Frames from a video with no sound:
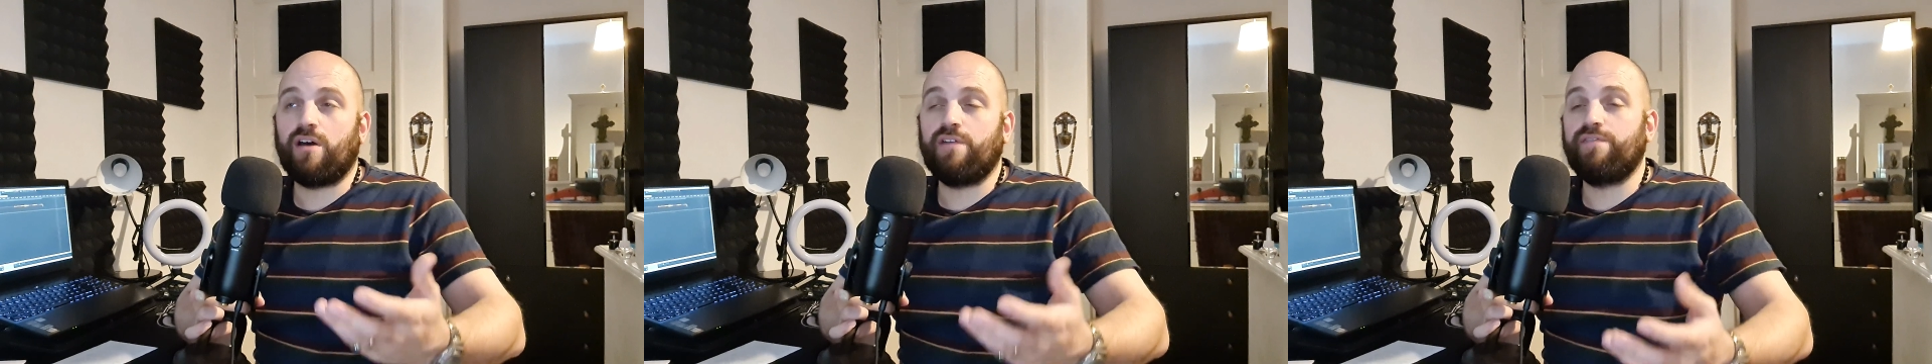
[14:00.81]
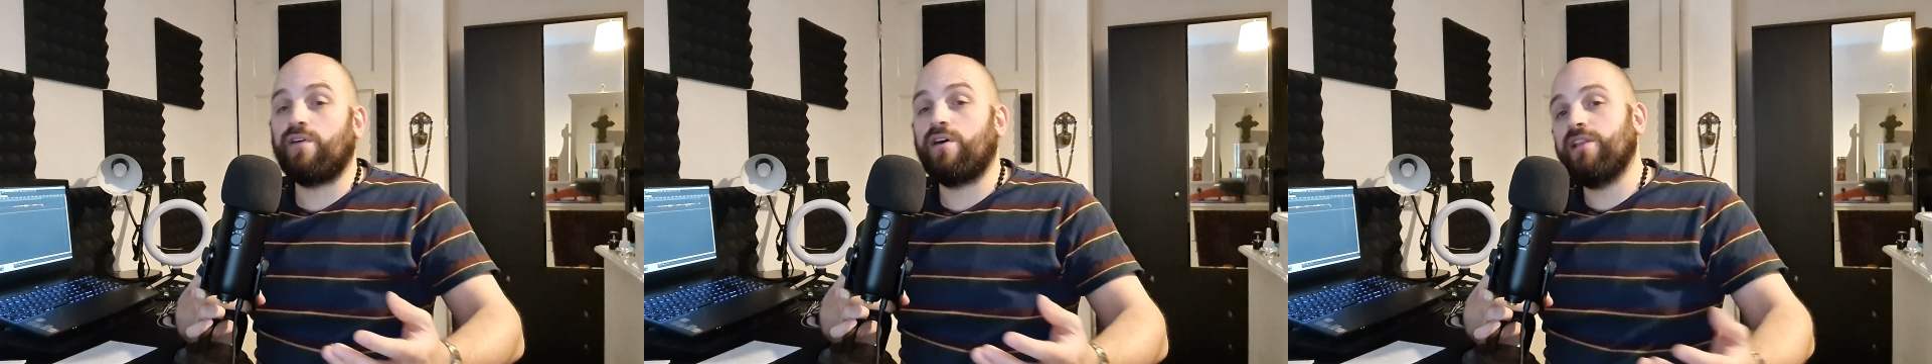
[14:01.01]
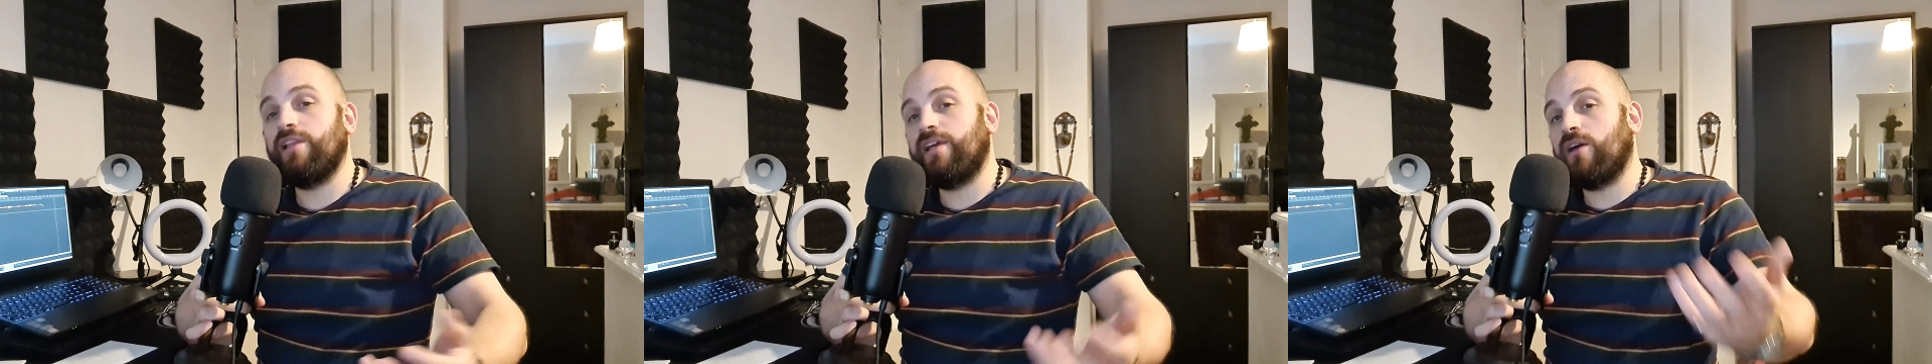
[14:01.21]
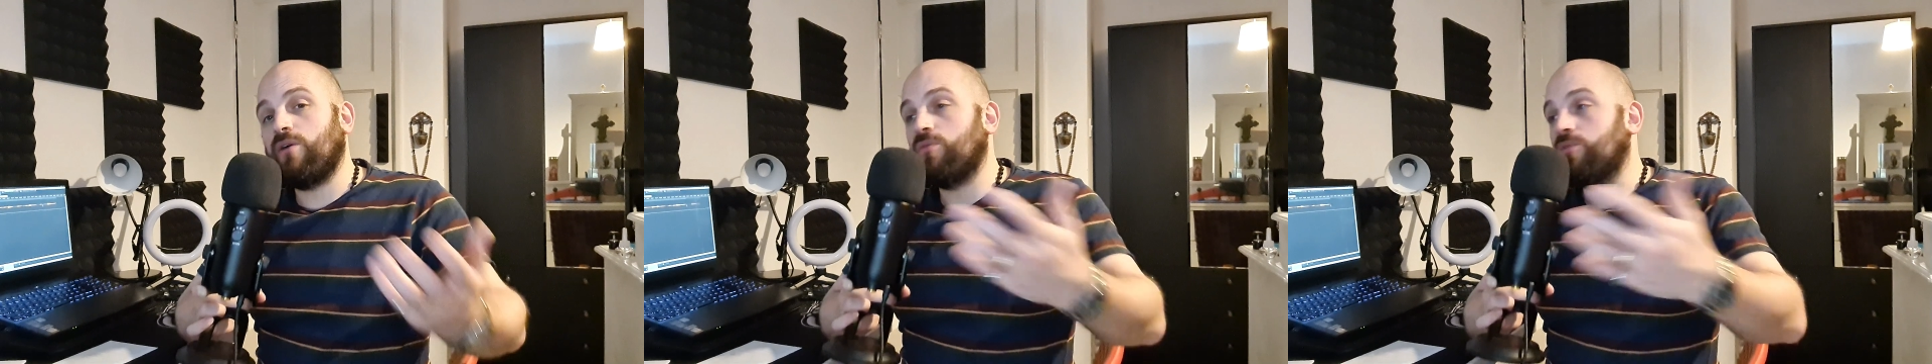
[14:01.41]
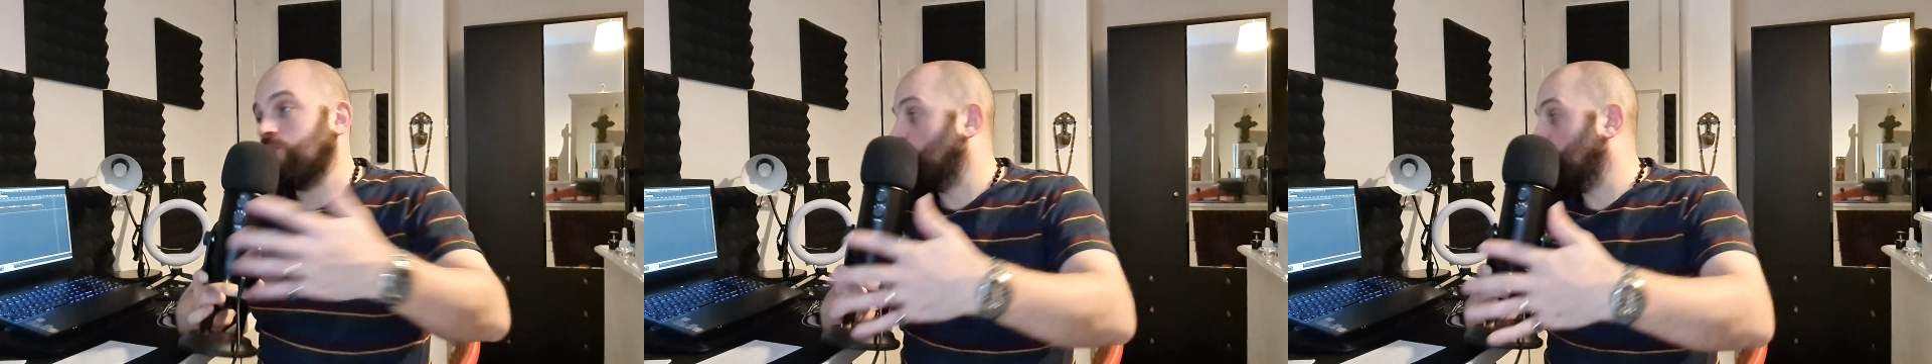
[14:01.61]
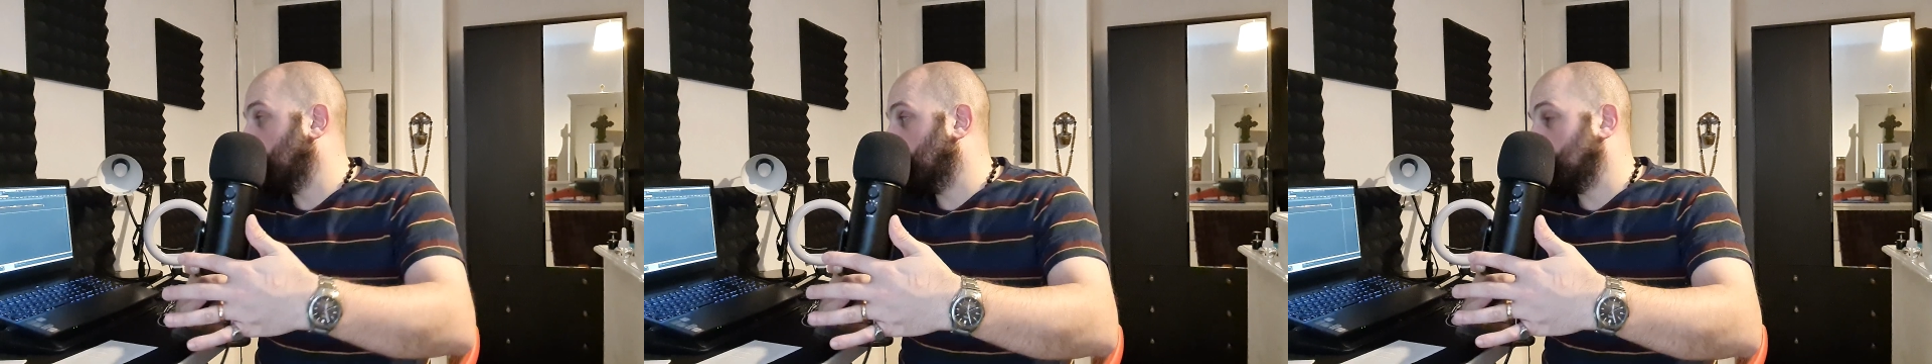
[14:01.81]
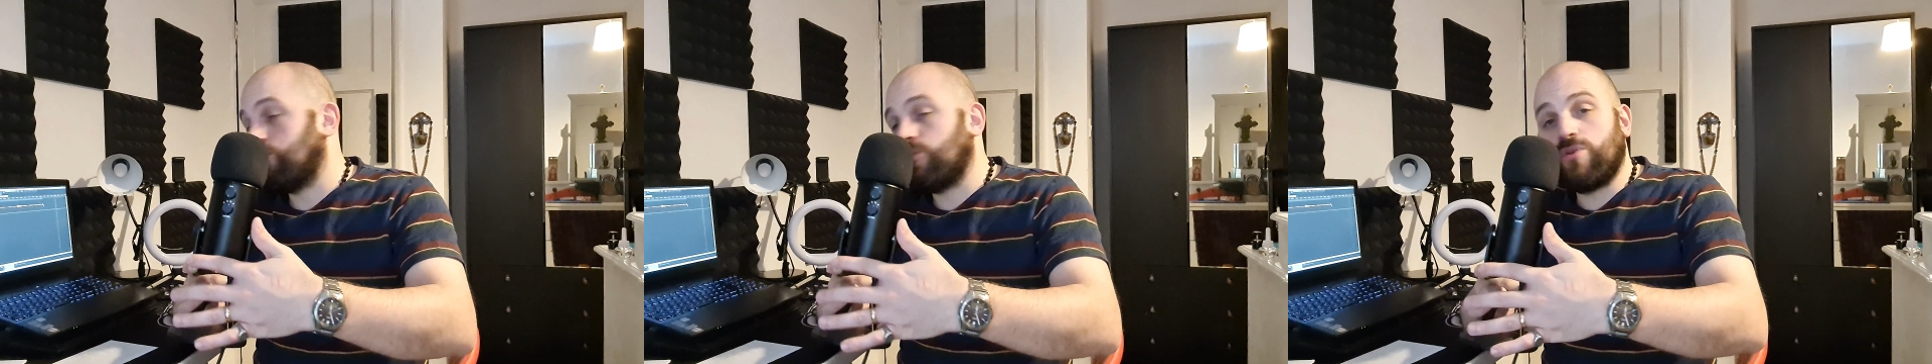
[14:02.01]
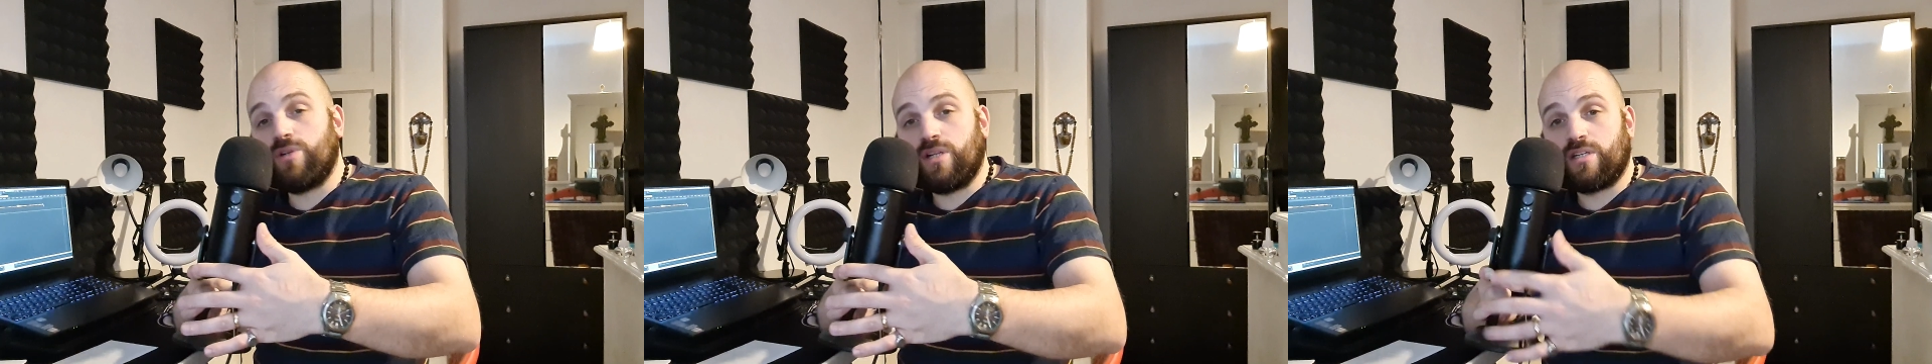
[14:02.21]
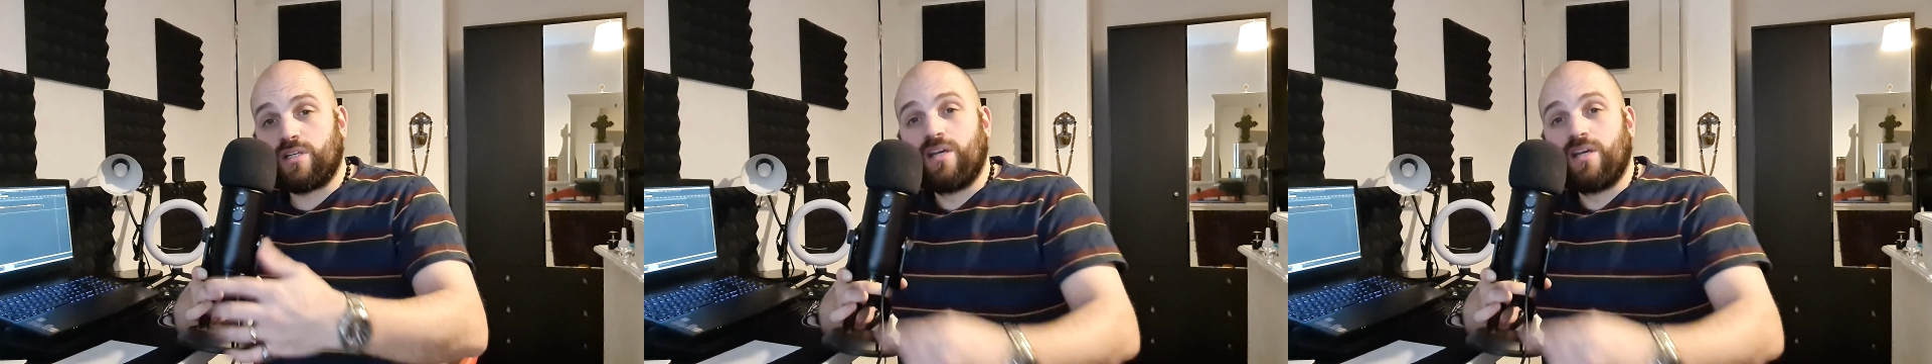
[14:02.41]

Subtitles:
I finally get all the audio recorded,